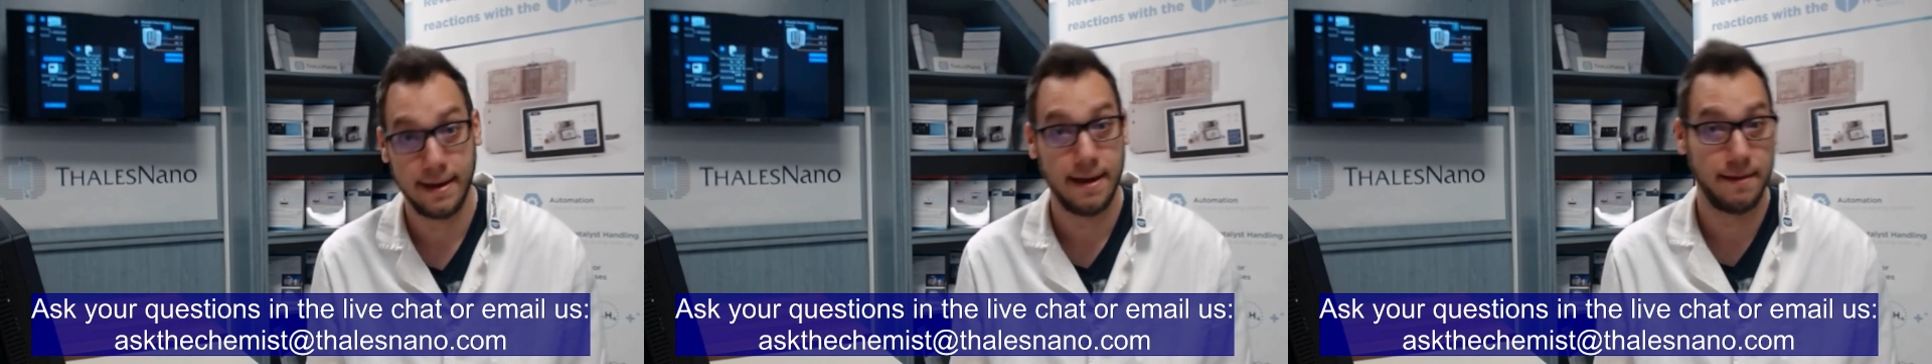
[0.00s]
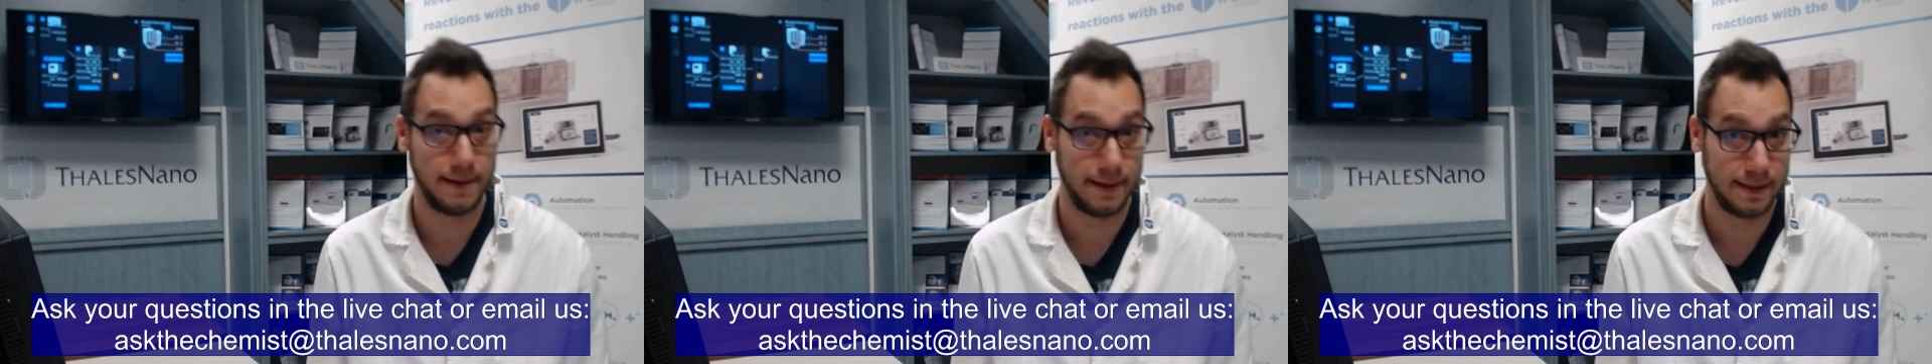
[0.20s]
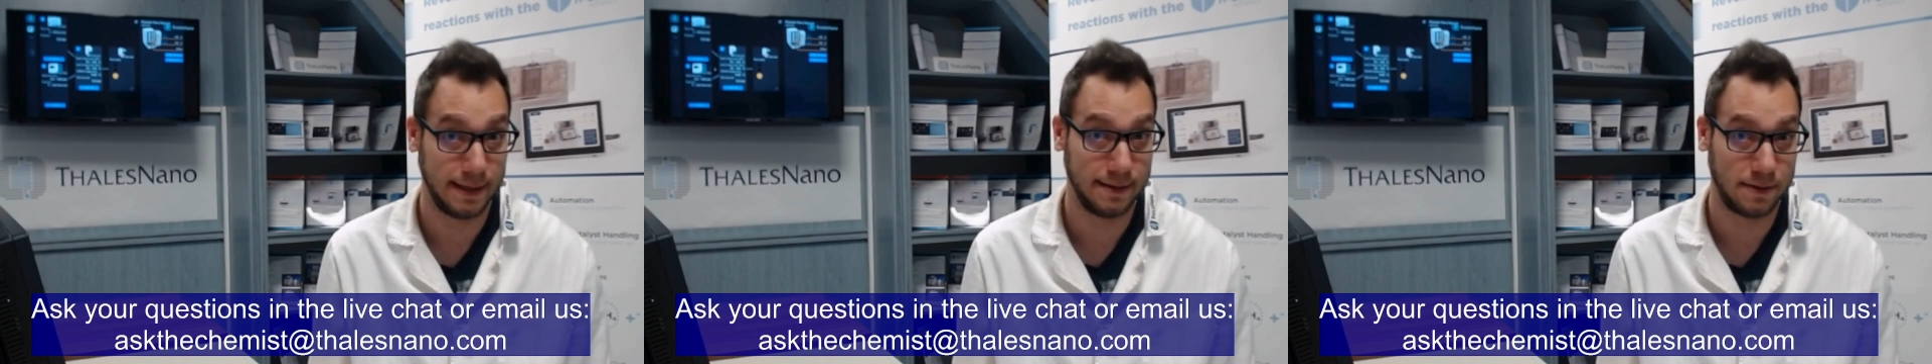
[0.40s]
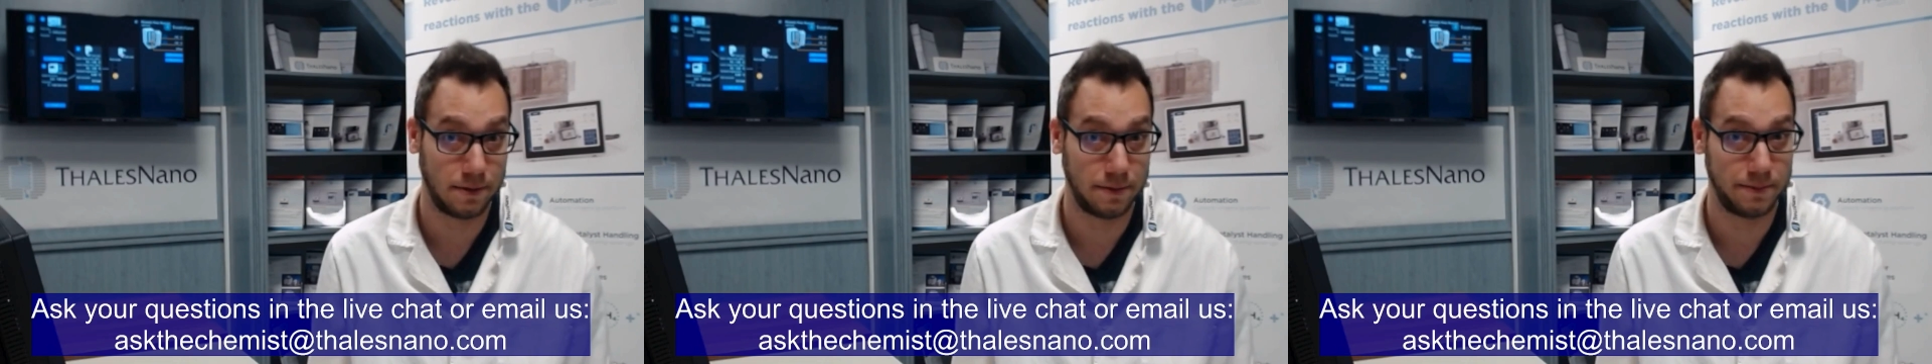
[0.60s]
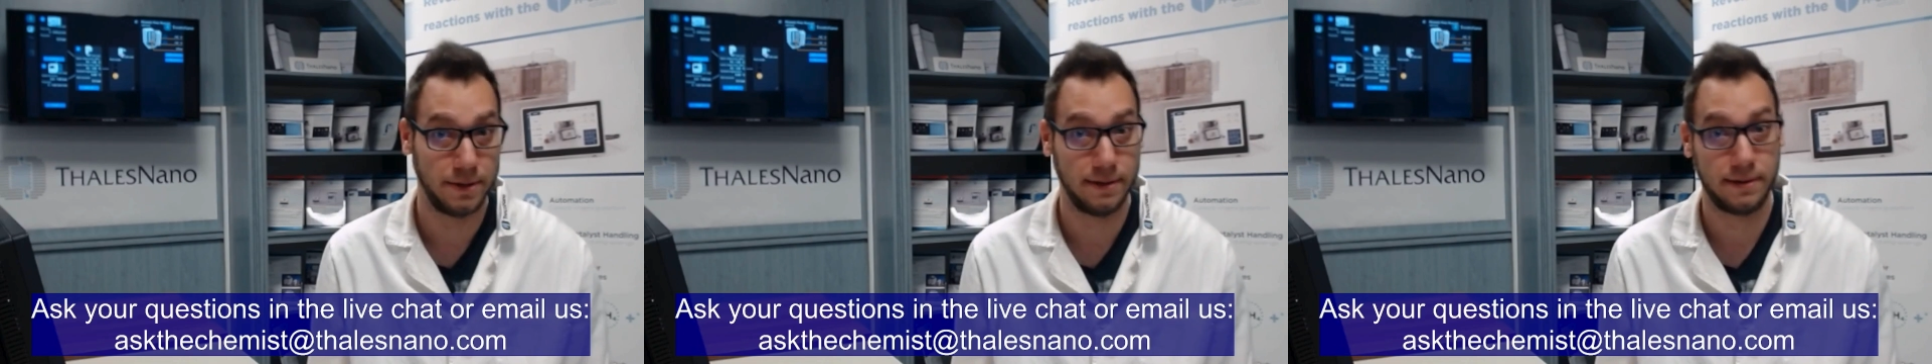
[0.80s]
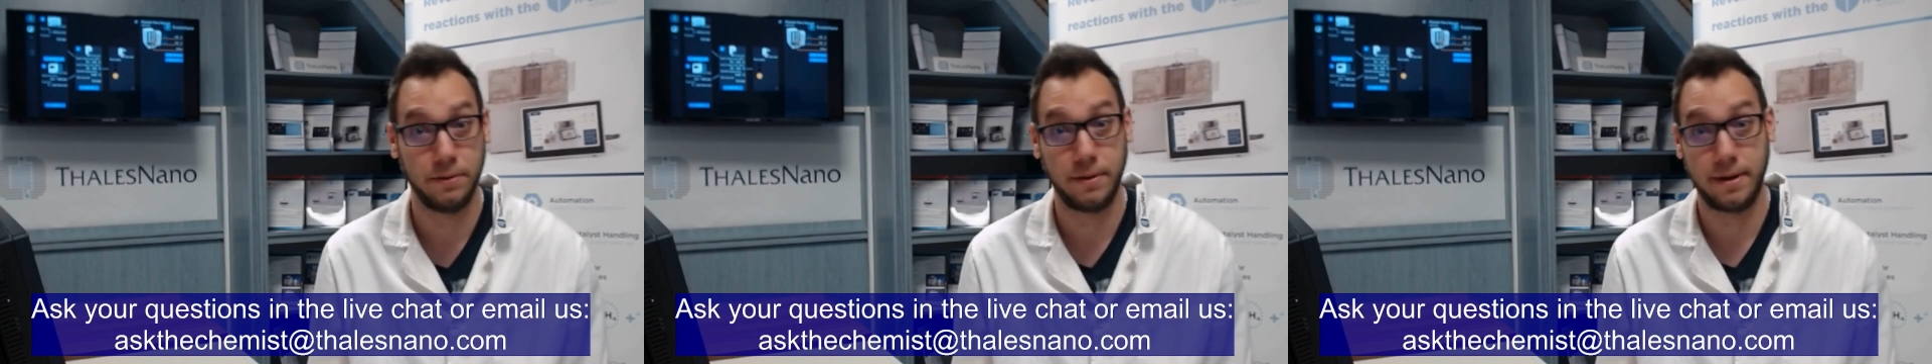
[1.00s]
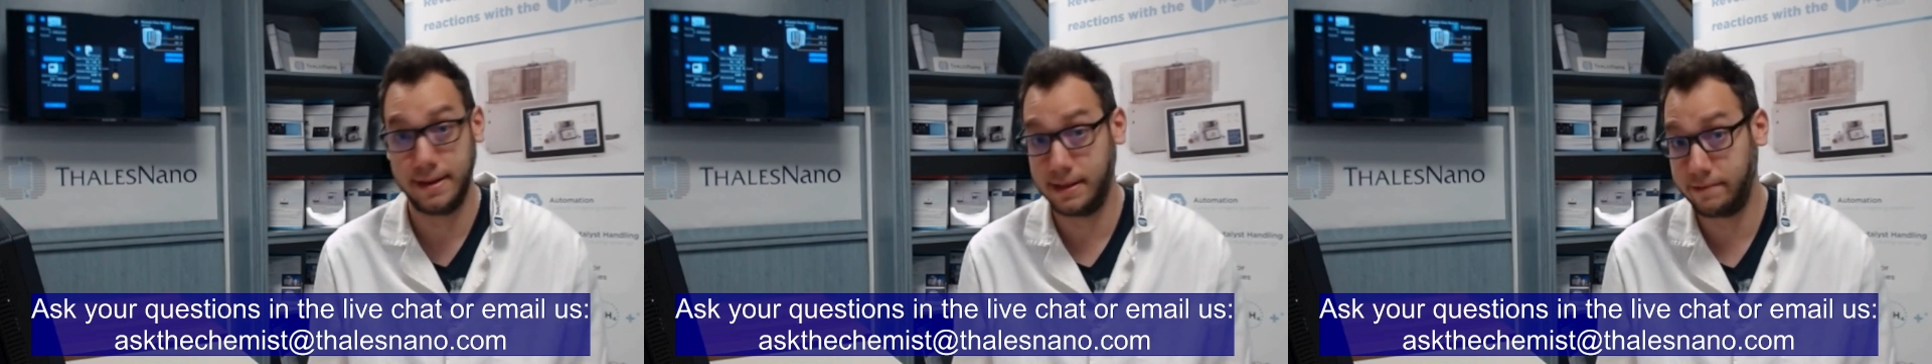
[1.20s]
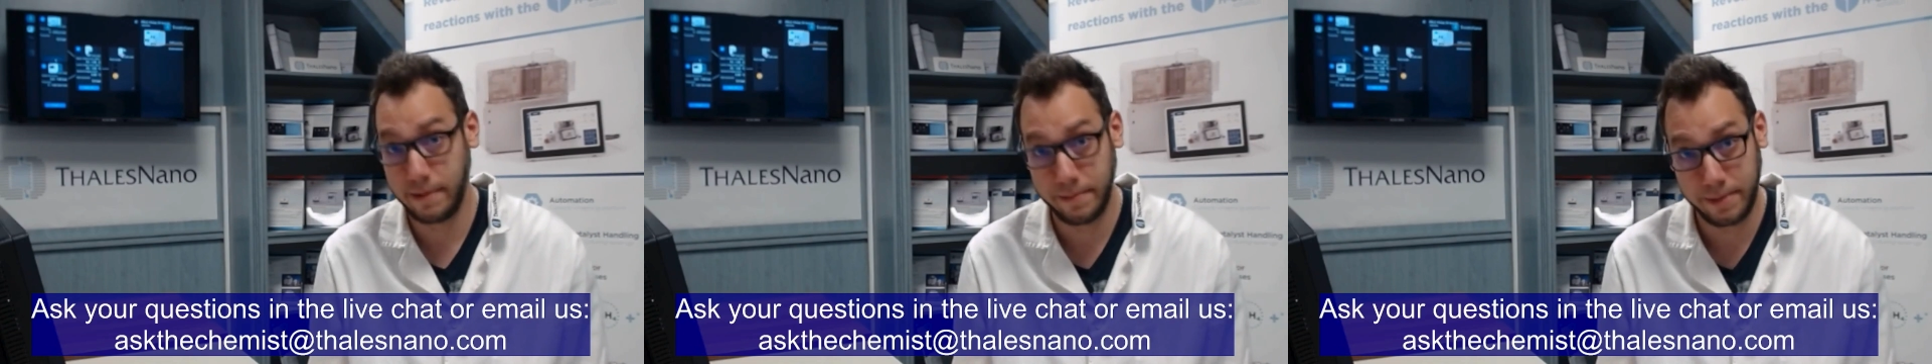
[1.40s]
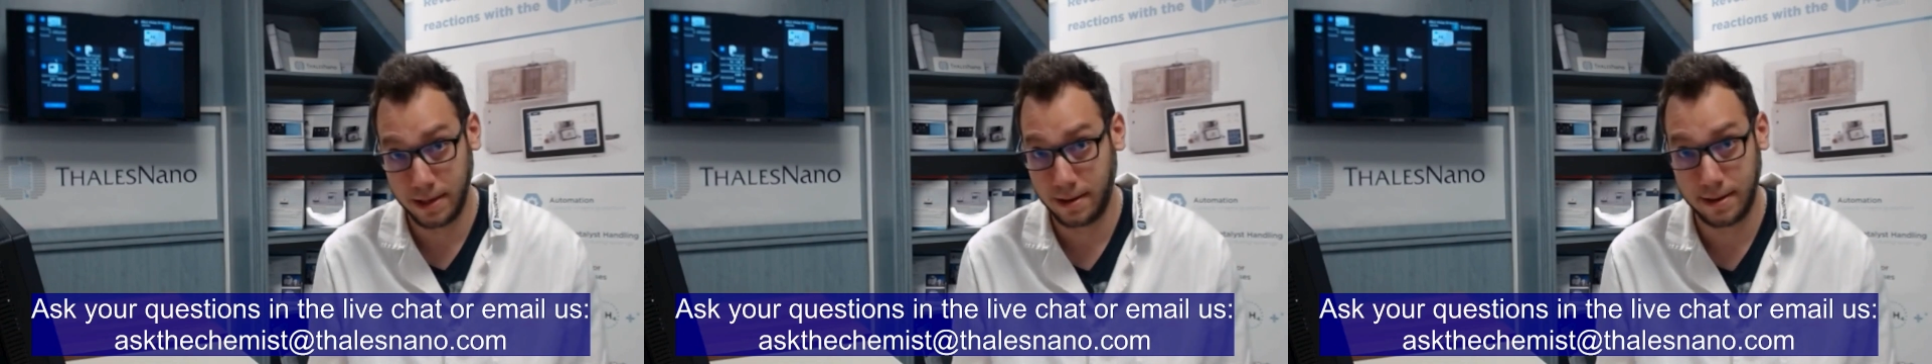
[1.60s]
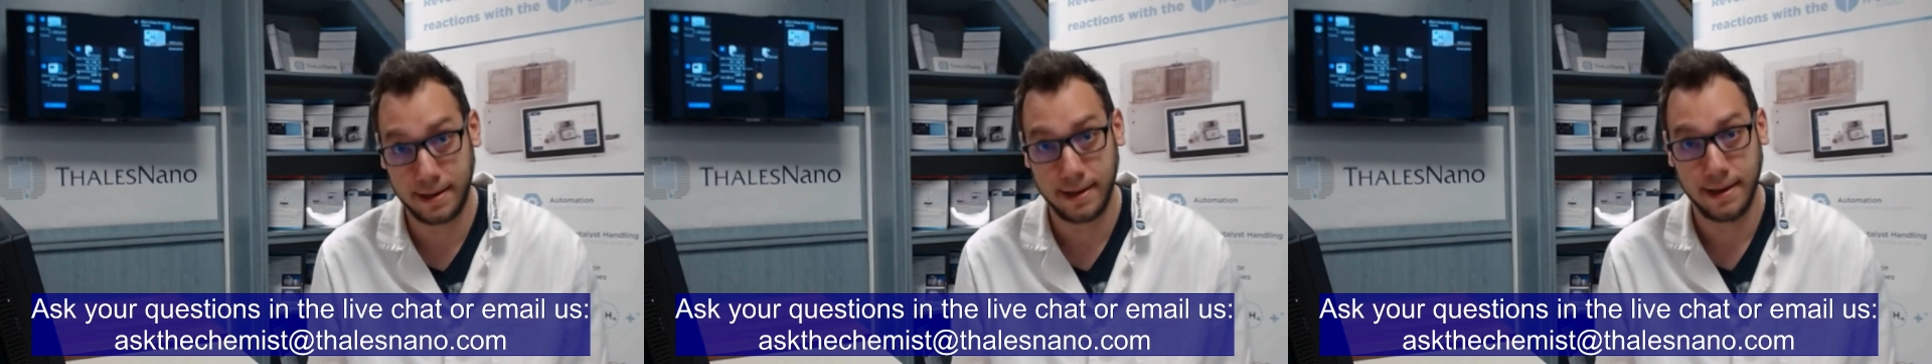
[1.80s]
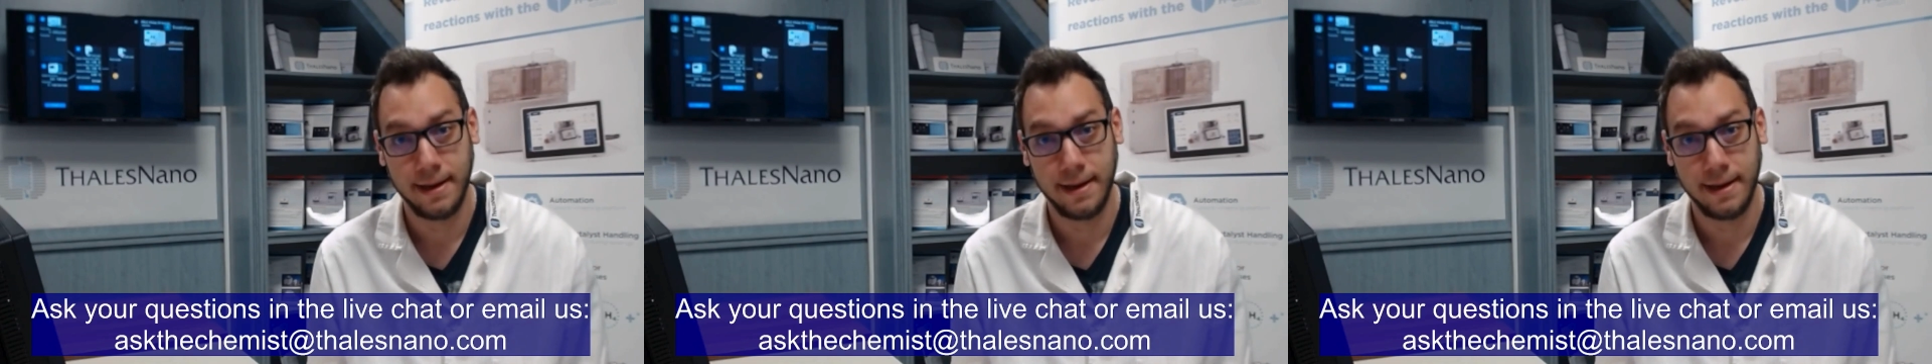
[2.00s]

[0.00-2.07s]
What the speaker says: this instrument or this webinar,